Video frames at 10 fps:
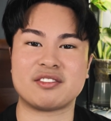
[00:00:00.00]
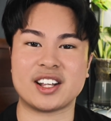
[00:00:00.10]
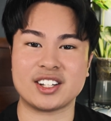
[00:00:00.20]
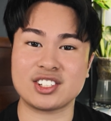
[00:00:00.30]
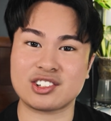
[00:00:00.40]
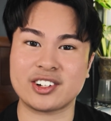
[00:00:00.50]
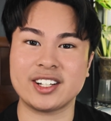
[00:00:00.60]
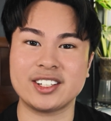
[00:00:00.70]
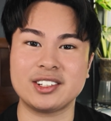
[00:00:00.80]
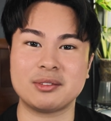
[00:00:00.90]

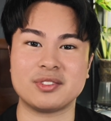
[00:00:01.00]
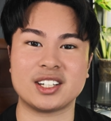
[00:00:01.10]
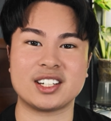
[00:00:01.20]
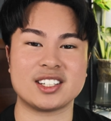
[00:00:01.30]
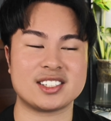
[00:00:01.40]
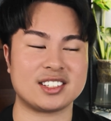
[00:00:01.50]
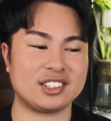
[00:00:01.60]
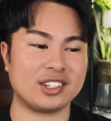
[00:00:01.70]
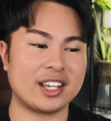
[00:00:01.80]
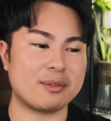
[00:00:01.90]
fenestrated because you
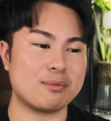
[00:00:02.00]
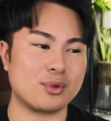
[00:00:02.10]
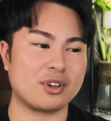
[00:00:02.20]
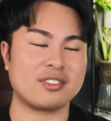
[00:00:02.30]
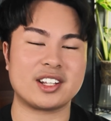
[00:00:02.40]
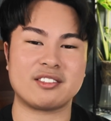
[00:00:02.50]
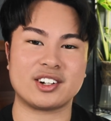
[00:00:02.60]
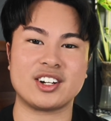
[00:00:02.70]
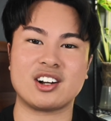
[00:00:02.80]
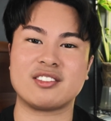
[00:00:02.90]
get more of that
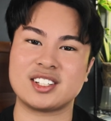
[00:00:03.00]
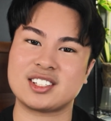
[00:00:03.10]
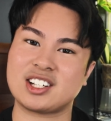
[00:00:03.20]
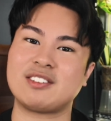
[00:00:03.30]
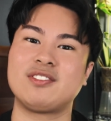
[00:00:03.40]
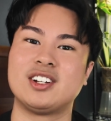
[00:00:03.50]
very obvious cup.